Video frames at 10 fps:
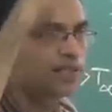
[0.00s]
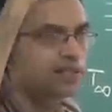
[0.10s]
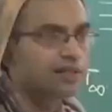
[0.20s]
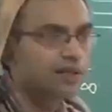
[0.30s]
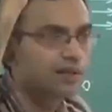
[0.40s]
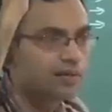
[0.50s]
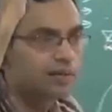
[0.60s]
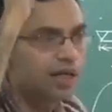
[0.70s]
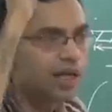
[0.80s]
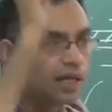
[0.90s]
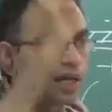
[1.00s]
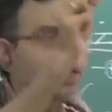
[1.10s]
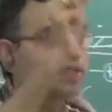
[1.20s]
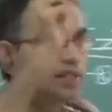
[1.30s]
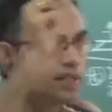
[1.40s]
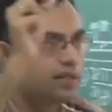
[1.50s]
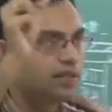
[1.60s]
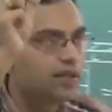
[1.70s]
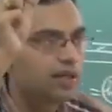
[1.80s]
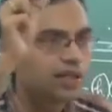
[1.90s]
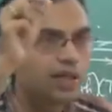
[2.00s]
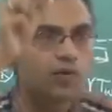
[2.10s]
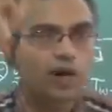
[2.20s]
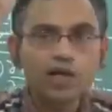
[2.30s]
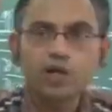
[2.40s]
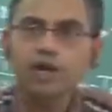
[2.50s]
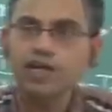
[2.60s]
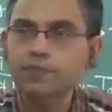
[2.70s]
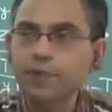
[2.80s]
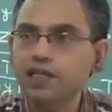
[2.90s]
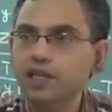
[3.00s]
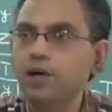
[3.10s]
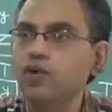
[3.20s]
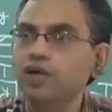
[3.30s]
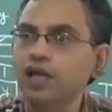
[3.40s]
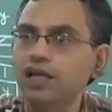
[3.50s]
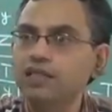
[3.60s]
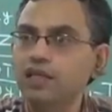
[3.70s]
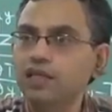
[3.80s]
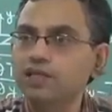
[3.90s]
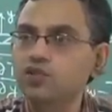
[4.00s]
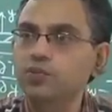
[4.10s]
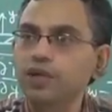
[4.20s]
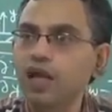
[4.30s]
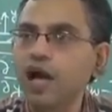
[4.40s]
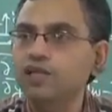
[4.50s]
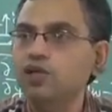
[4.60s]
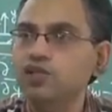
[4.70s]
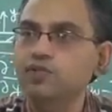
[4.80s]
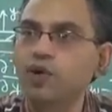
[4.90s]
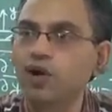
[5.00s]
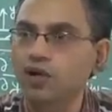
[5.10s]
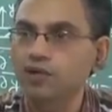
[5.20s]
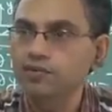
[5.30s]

is increased, then what do you expect the boundary layer thickness to be, large or small?